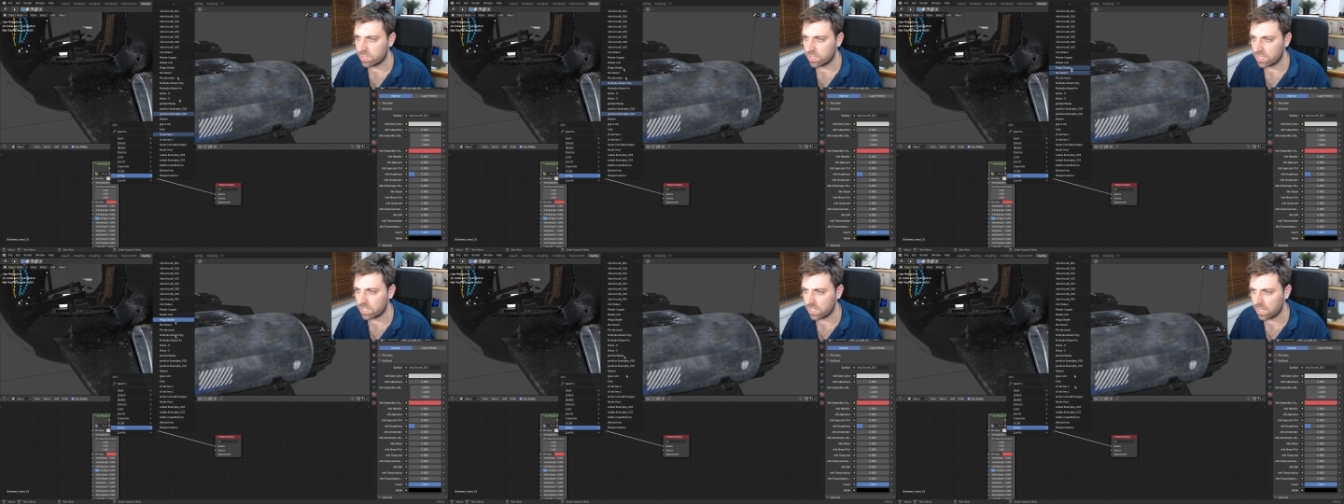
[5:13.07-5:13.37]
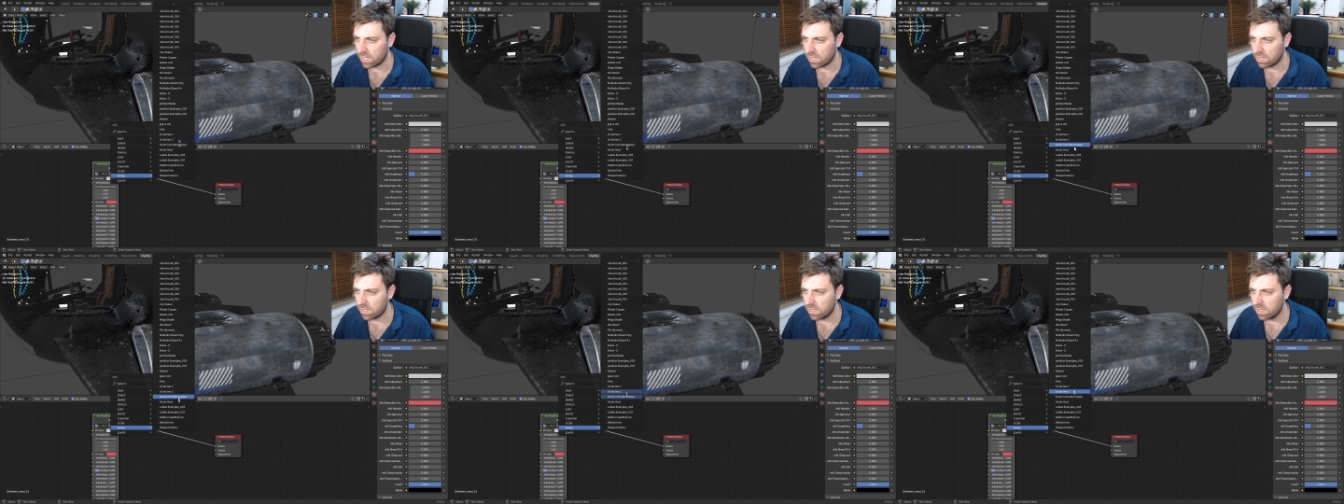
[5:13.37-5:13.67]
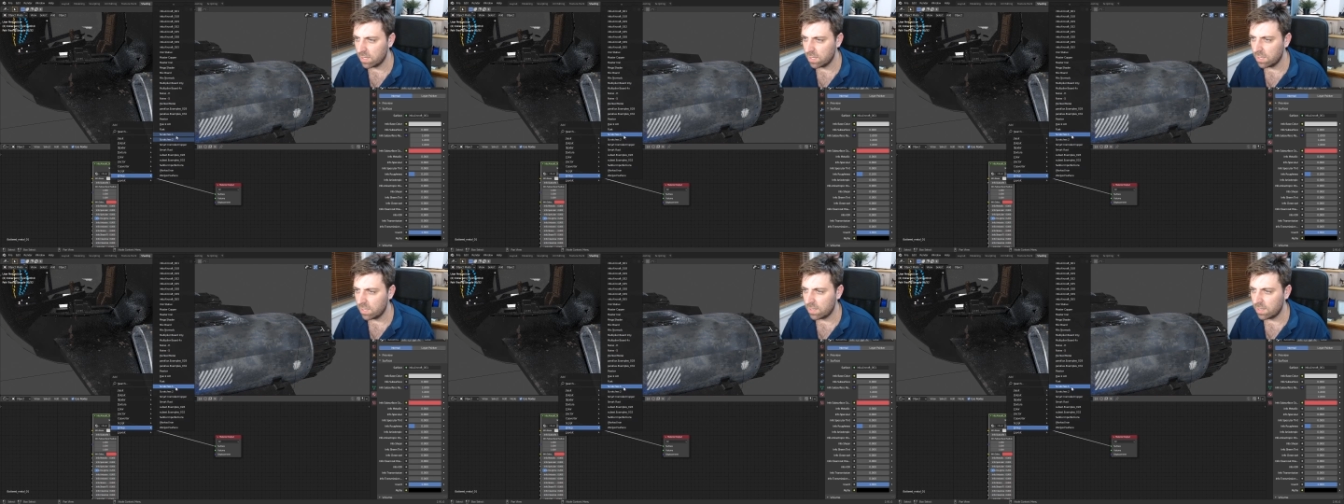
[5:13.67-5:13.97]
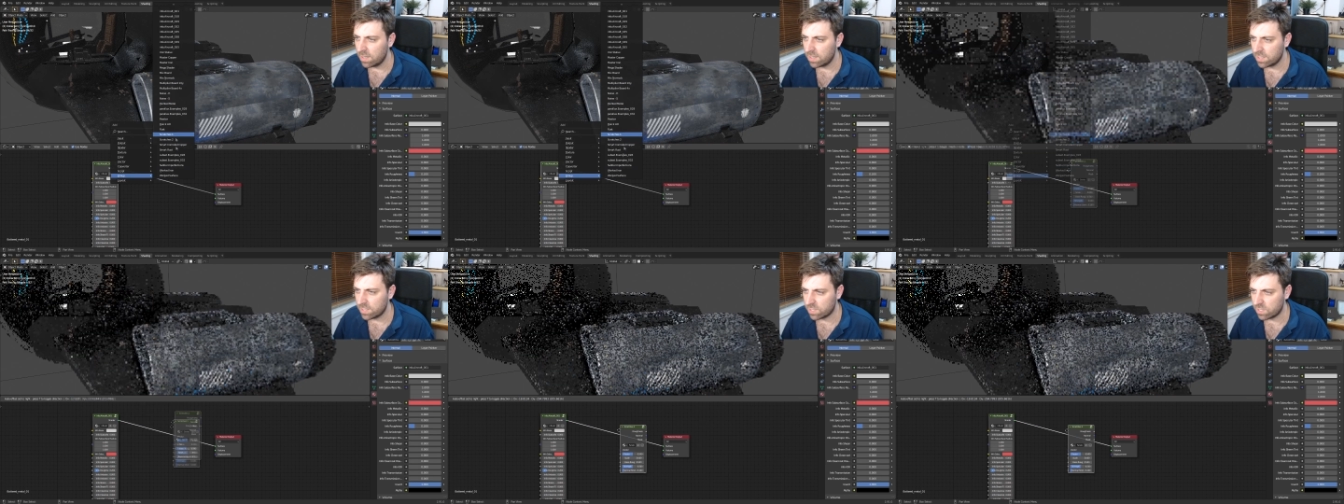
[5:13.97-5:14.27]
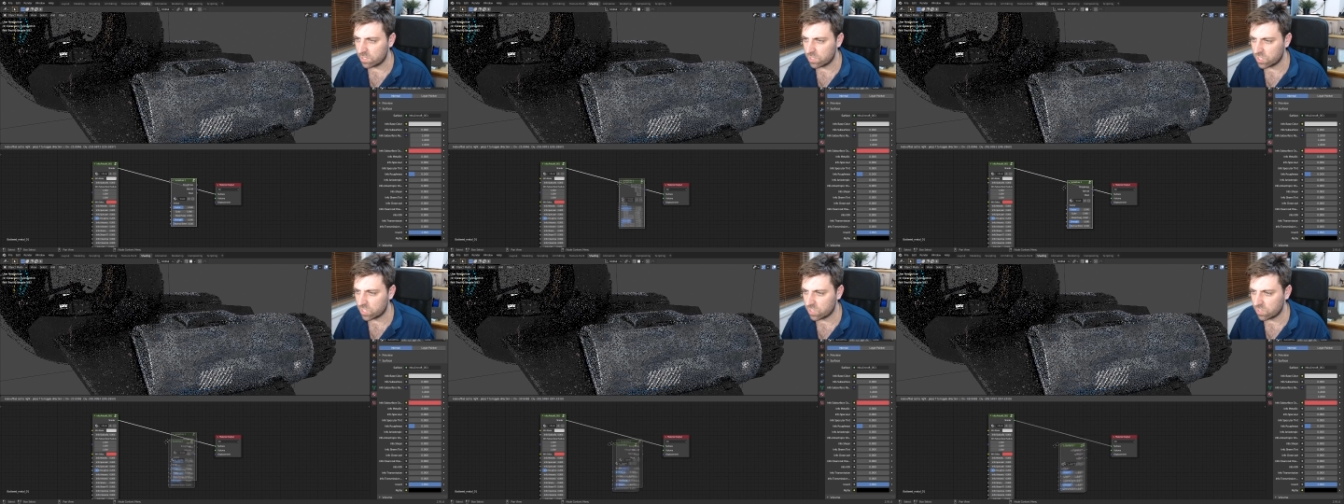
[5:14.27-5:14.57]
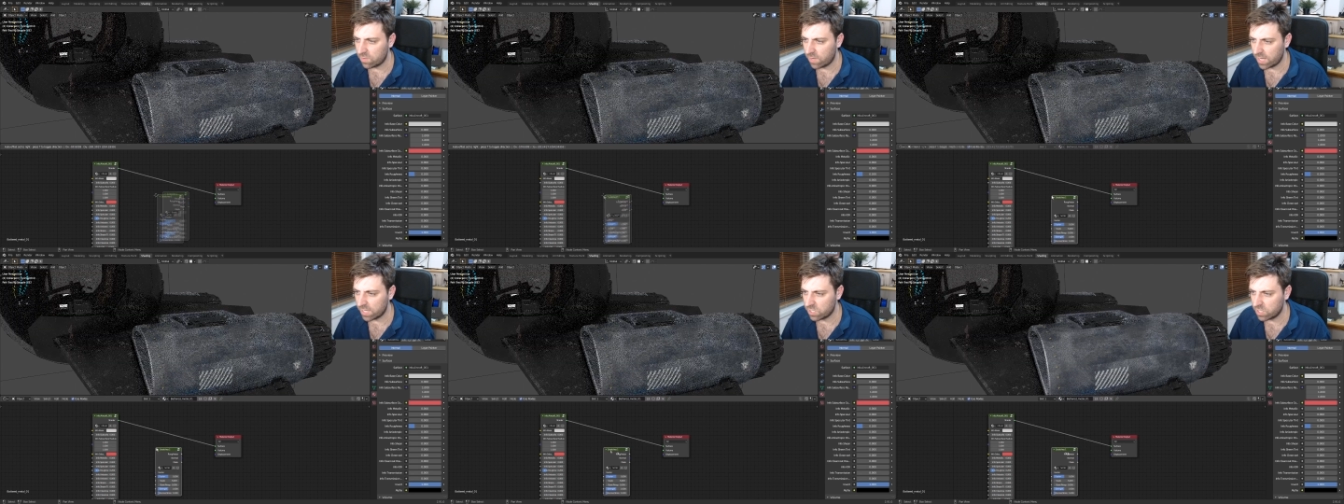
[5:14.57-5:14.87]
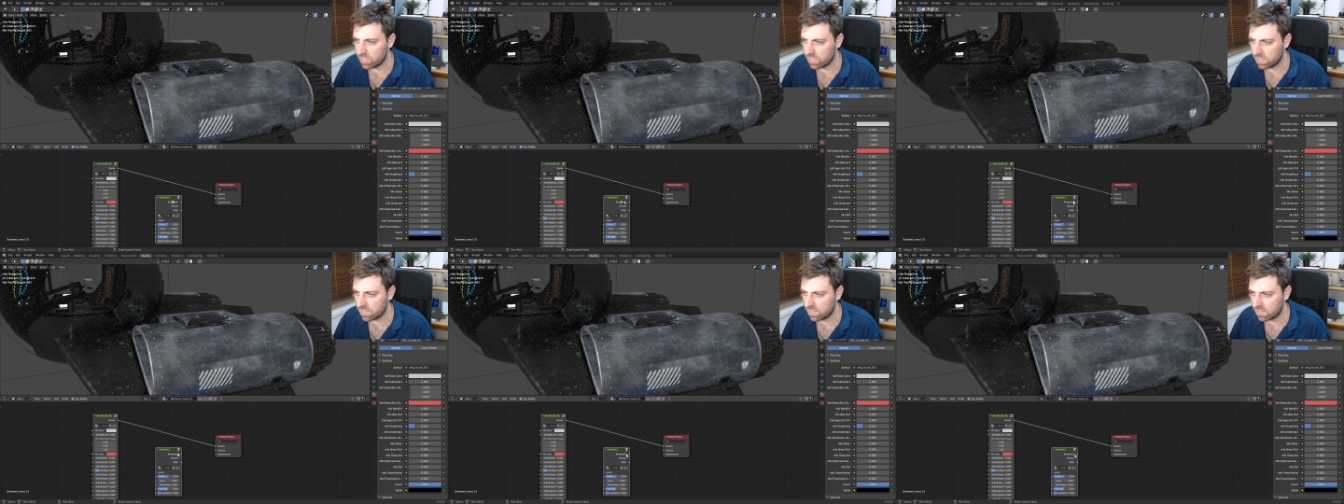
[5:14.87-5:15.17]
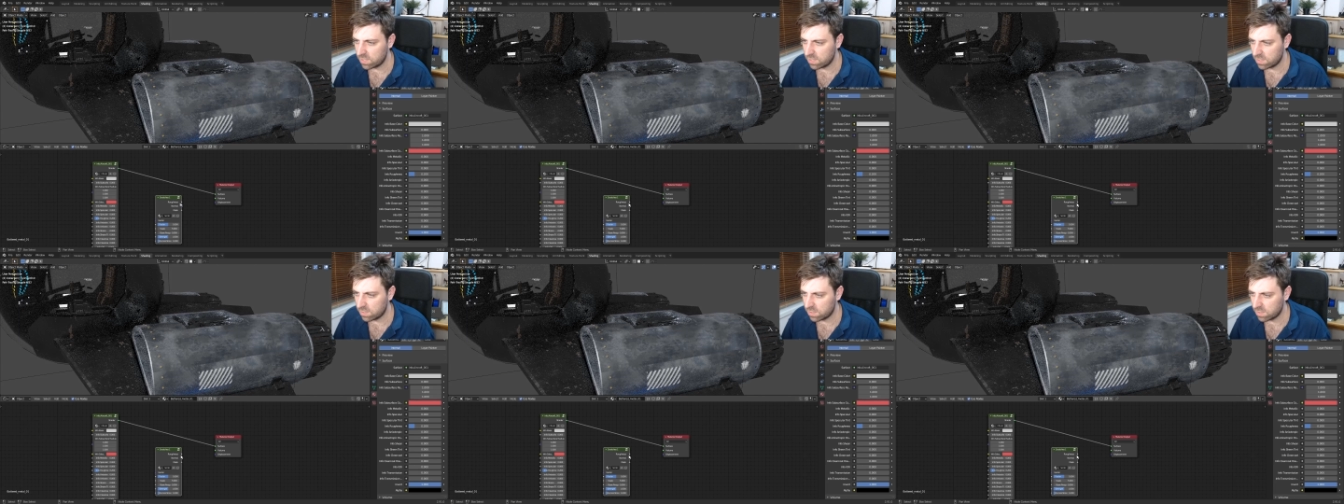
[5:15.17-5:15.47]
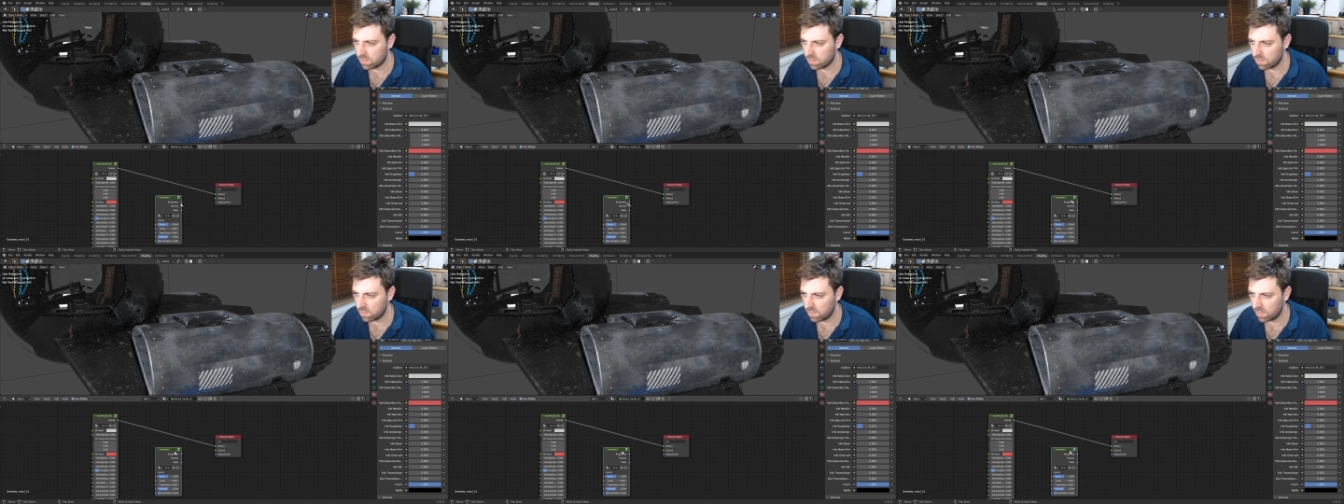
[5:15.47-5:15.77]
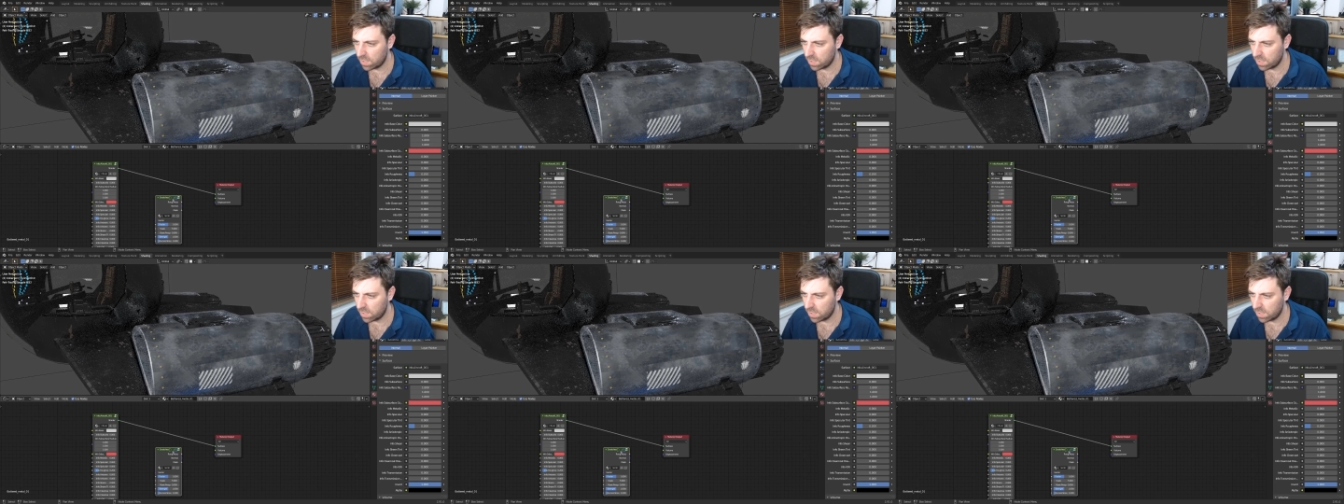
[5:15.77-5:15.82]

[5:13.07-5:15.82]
sick. Let's go scratches.